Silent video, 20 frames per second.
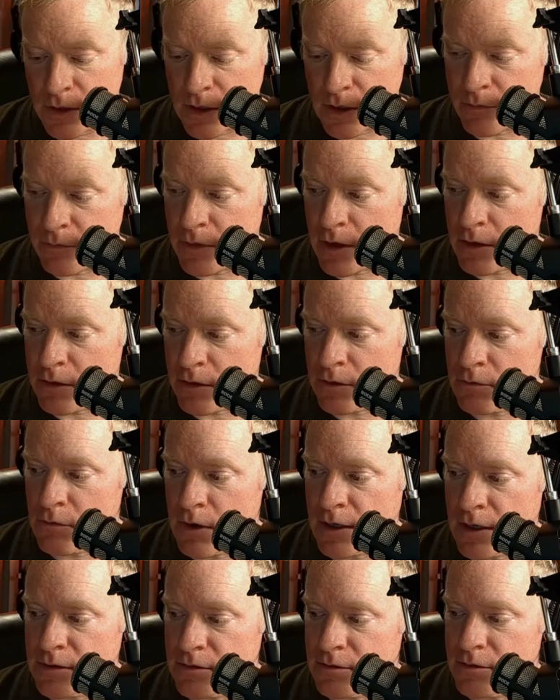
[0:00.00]
I'm not on the
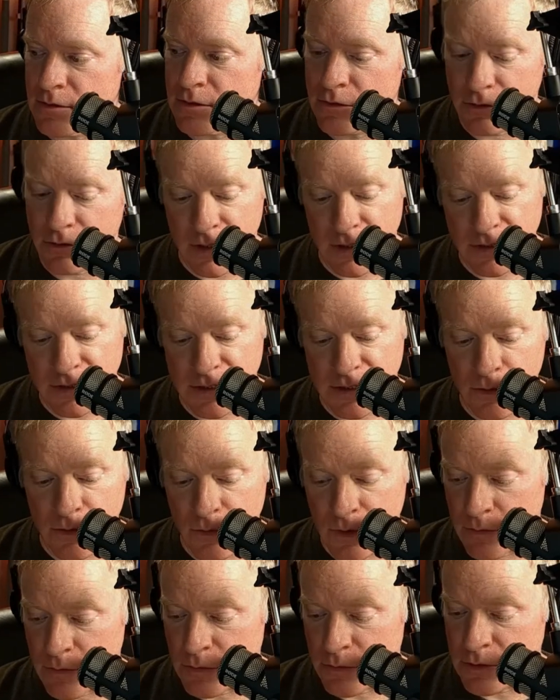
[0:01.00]
right. You're not seeing
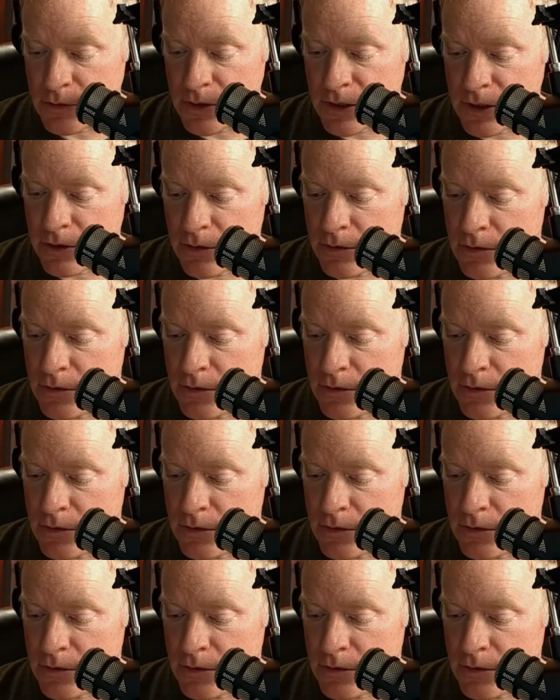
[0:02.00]
what I'm doing here.